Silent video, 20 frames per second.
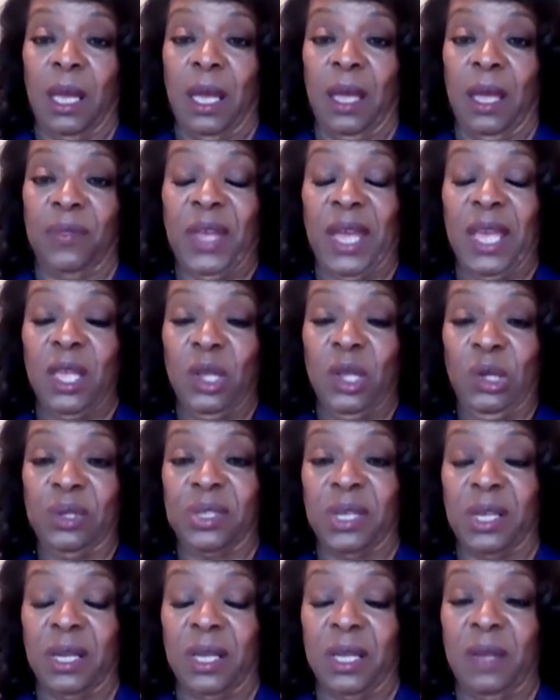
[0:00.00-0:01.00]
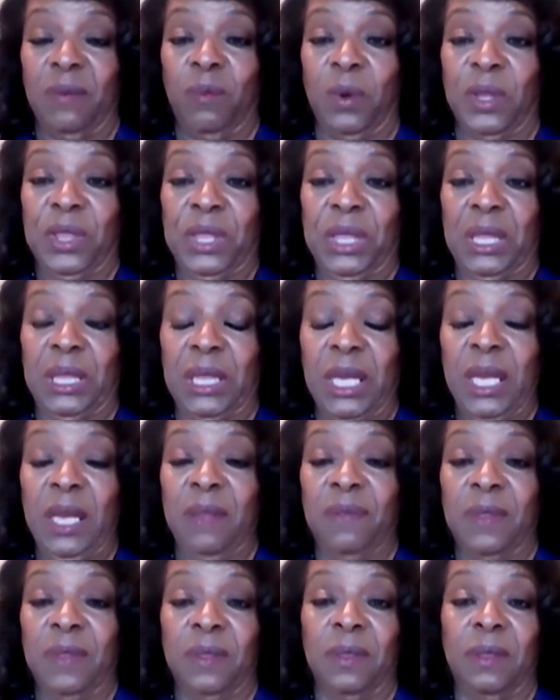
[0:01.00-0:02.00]
And they usually would
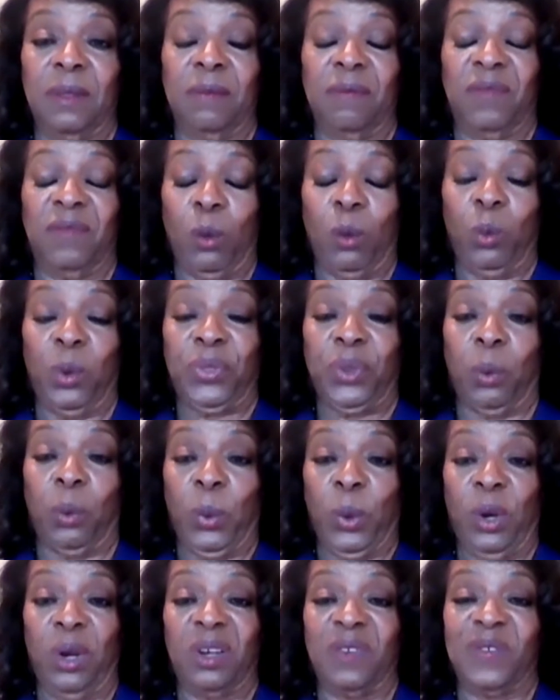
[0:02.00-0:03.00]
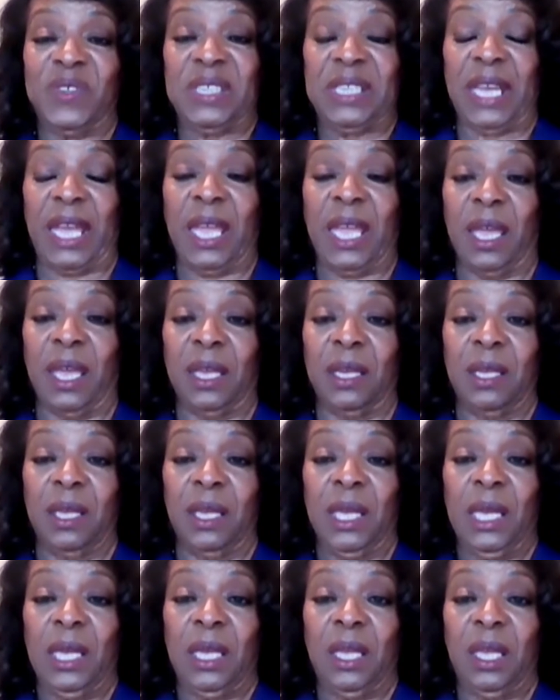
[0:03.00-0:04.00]
lead them with a word of saying,
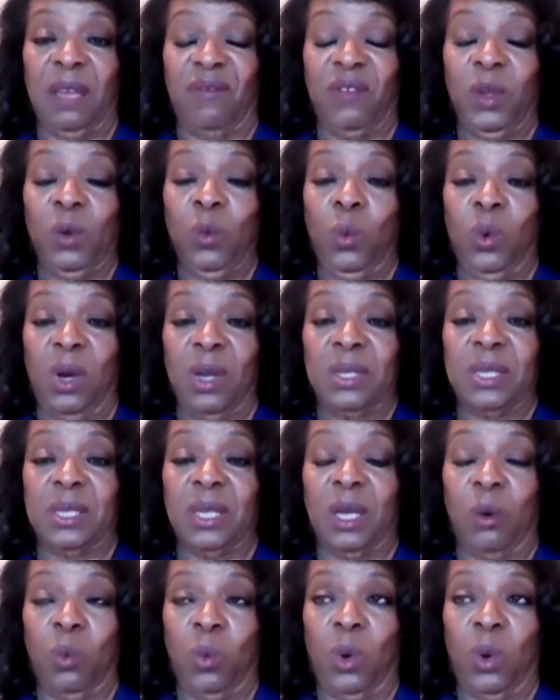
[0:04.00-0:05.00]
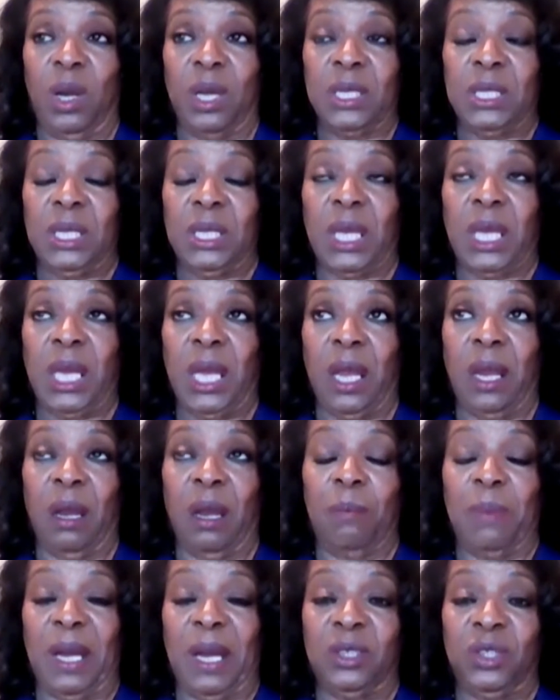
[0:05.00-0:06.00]
if you want someone to
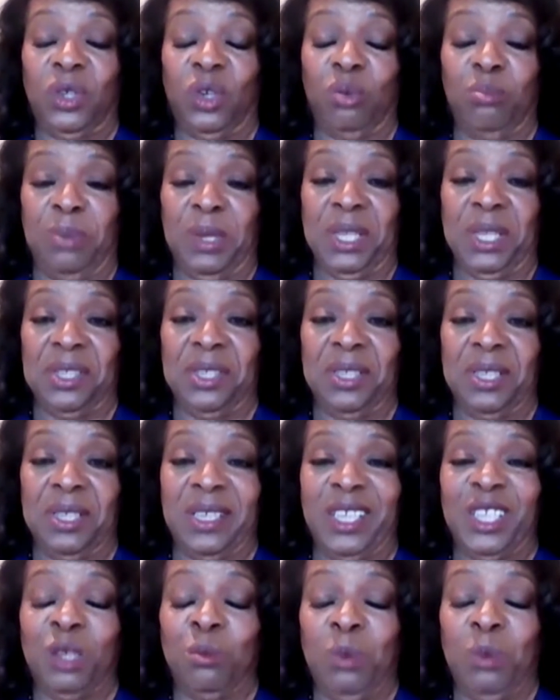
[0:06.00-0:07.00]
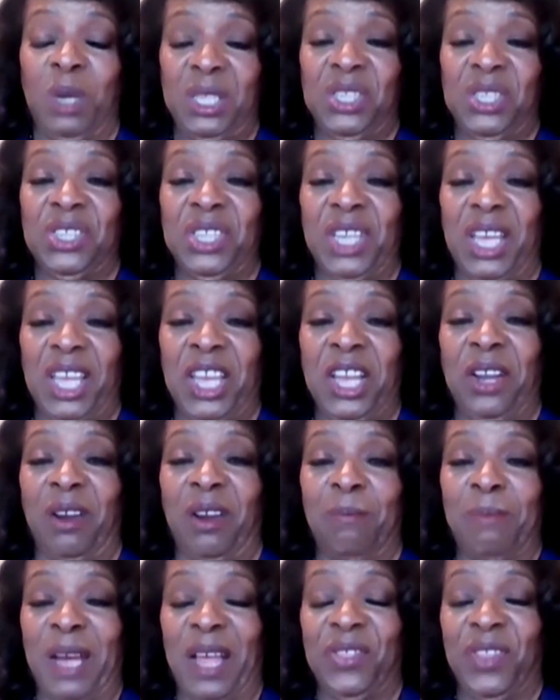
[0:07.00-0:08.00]
care about your business as much as they
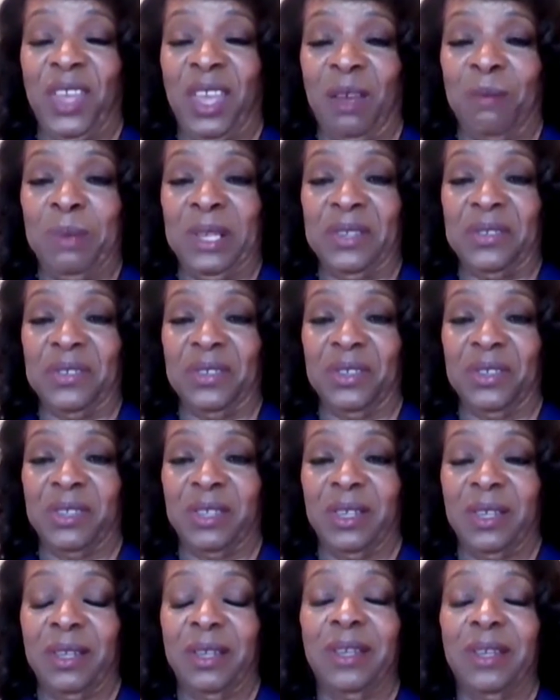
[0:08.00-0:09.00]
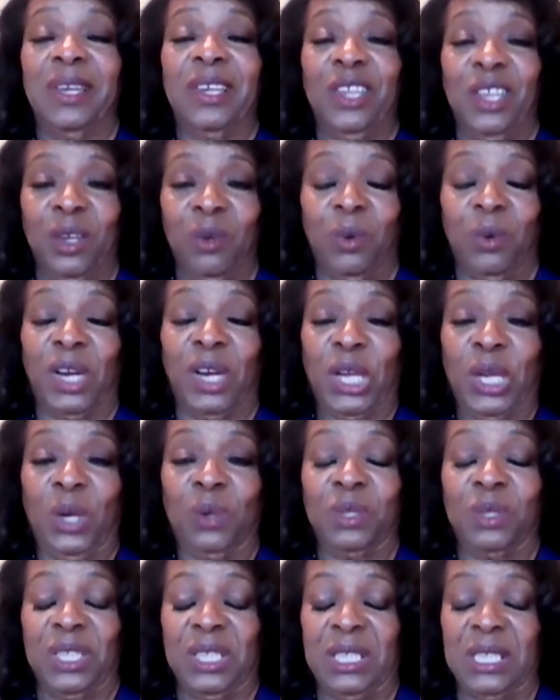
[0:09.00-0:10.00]
care about their business, you want to
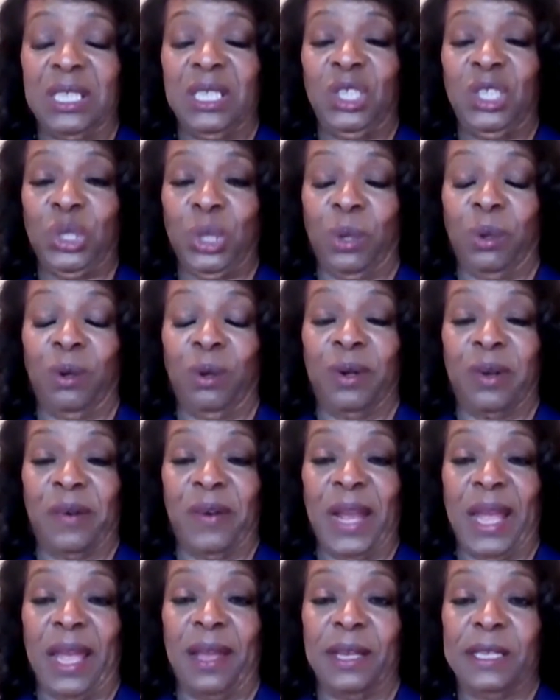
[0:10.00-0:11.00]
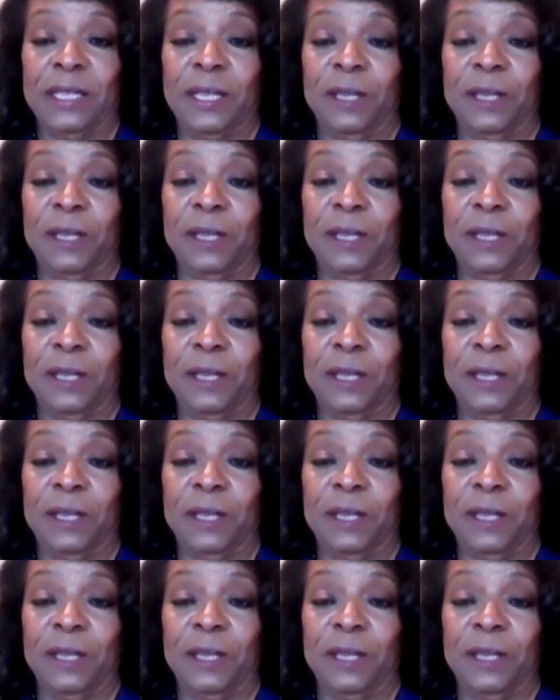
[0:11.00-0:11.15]
go to see Cheryl Grant.